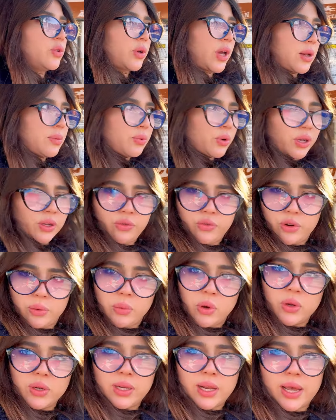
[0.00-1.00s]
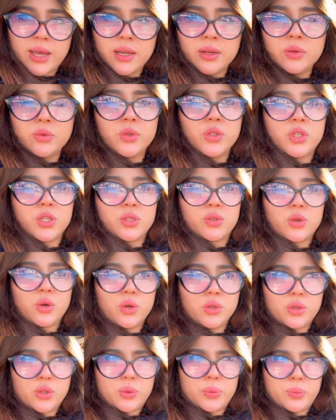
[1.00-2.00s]
So you can book it from online, which
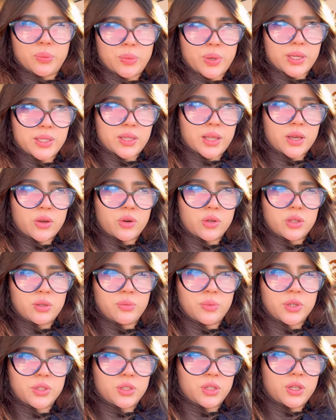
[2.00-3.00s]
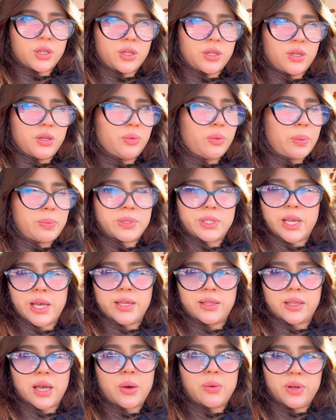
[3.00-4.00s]
is Autumn, I think, Ottoman
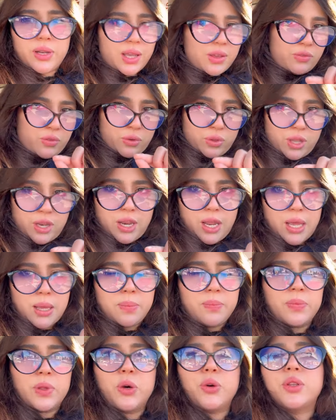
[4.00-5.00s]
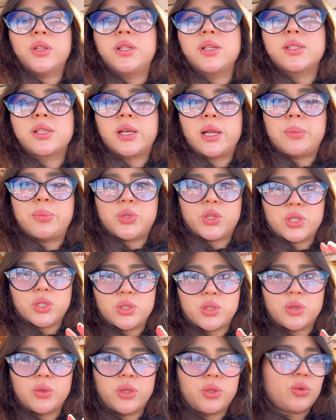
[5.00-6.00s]
website. I will give you the name or the
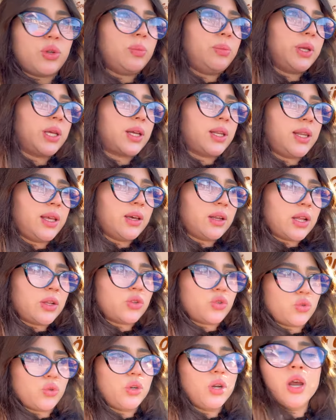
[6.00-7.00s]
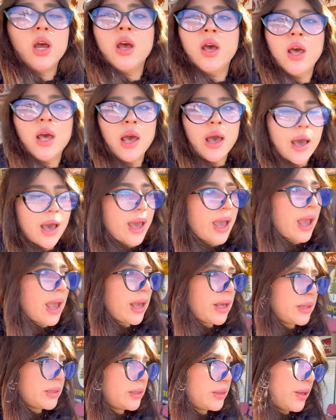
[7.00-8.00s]
description so it will be clear and sure.
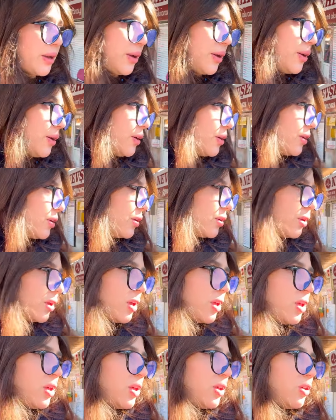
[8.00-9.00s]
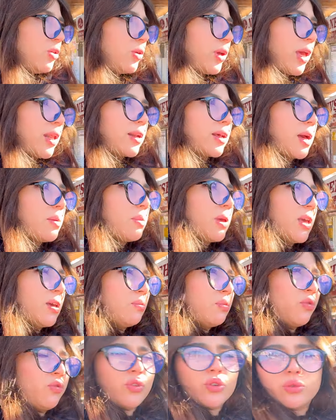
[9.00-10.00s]
And you can come
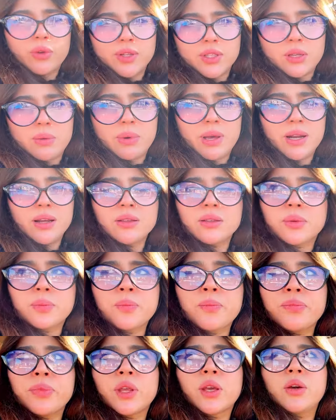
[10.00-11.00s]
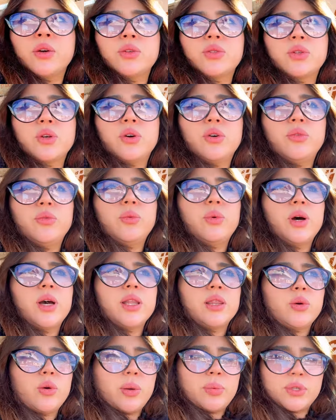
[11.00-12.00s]
here before 20 minutes.
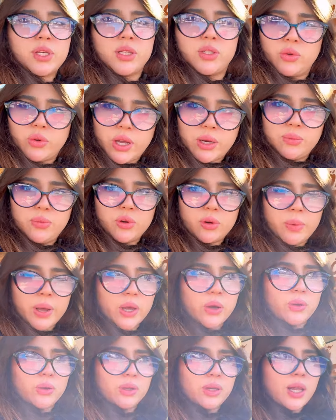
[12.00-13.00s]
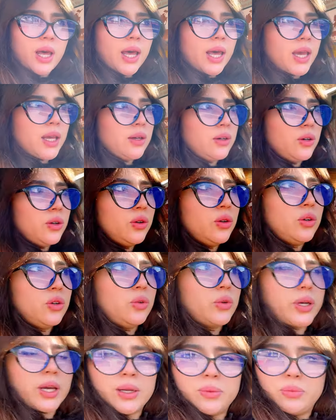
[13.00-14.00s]
So in the website, you can book by online
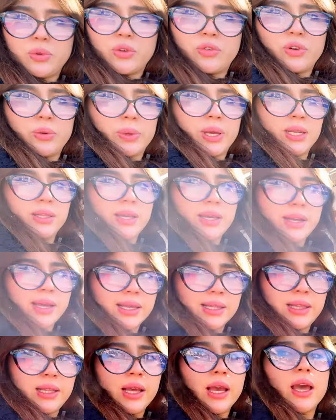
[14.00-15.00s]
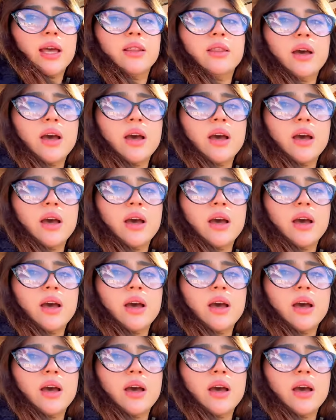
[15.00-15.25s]
or you can book from here directly.